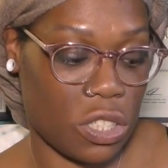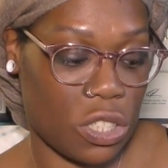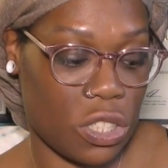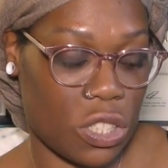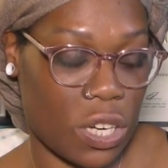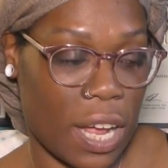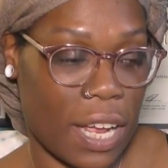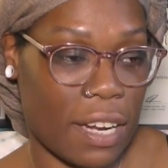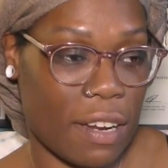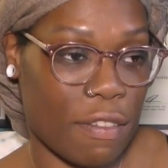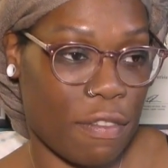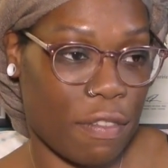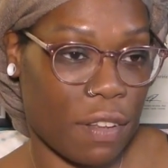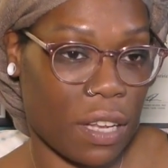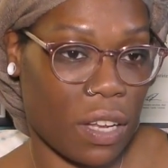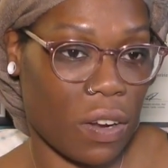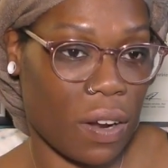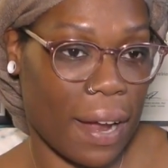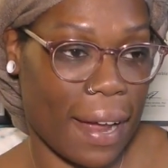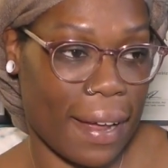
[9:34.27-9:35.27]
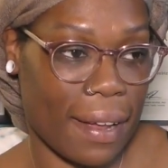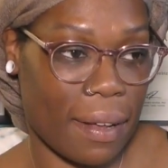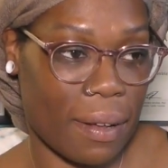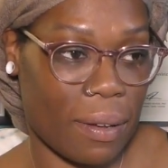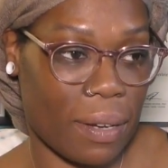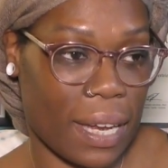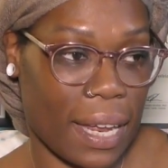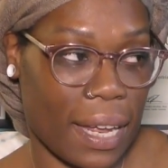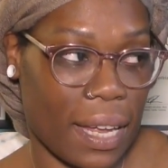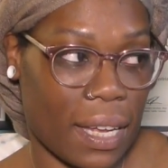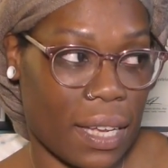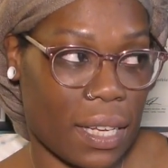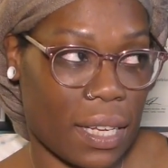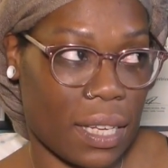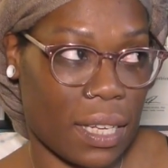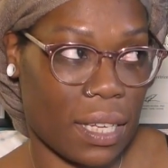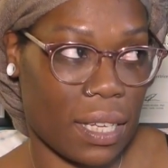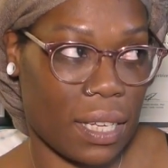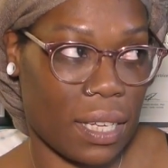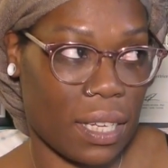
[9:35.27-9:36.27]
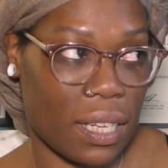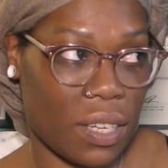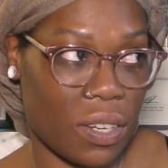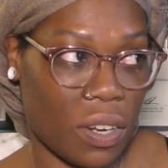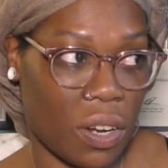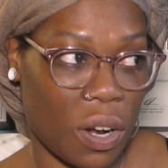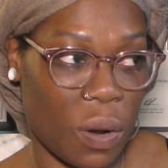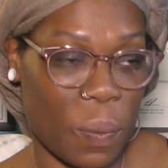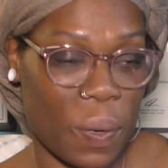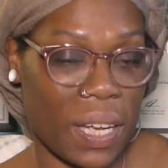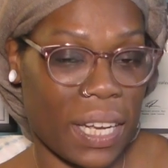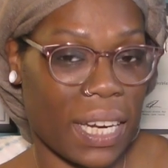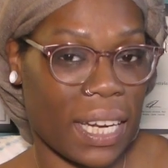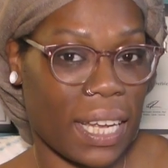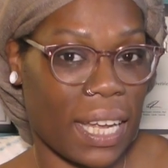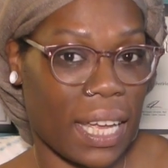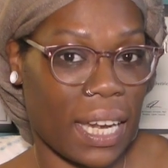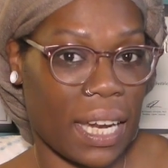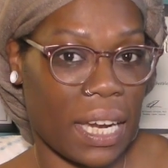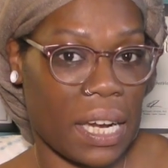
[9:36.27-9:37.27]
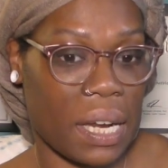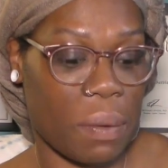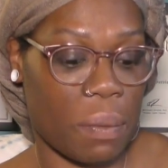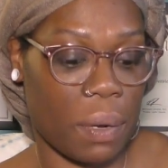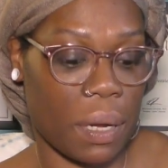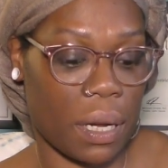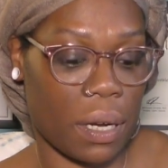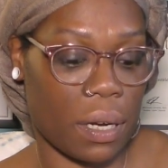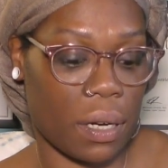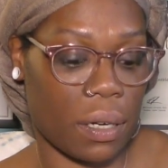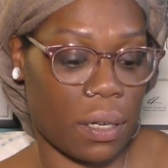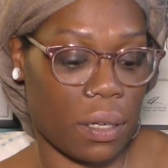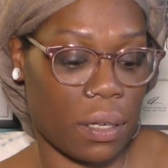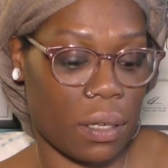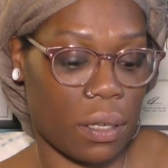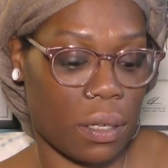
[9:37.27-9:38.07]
trying to figure out like are we going to get anywhere?